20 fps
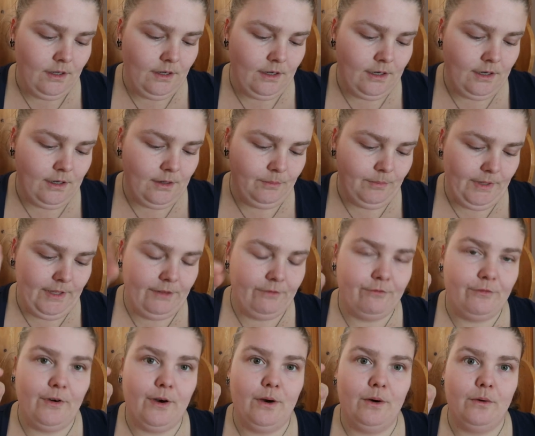um,
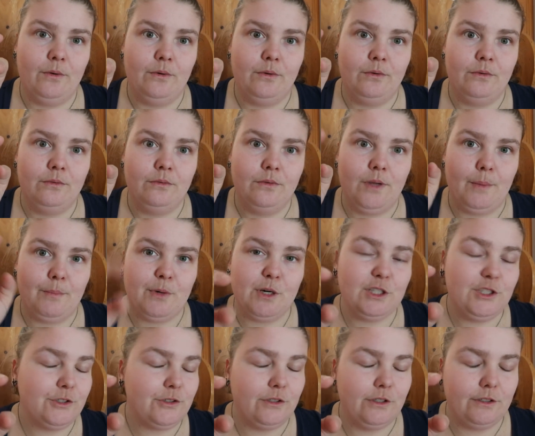info and
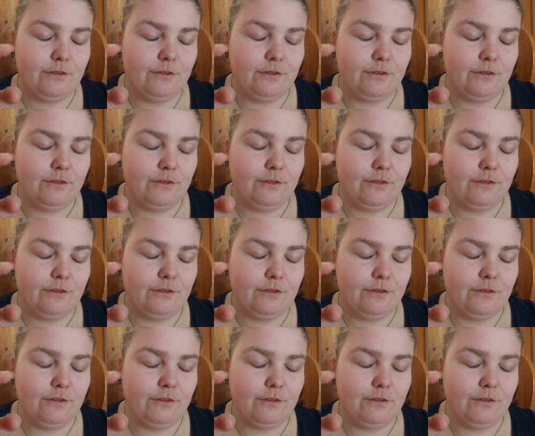personal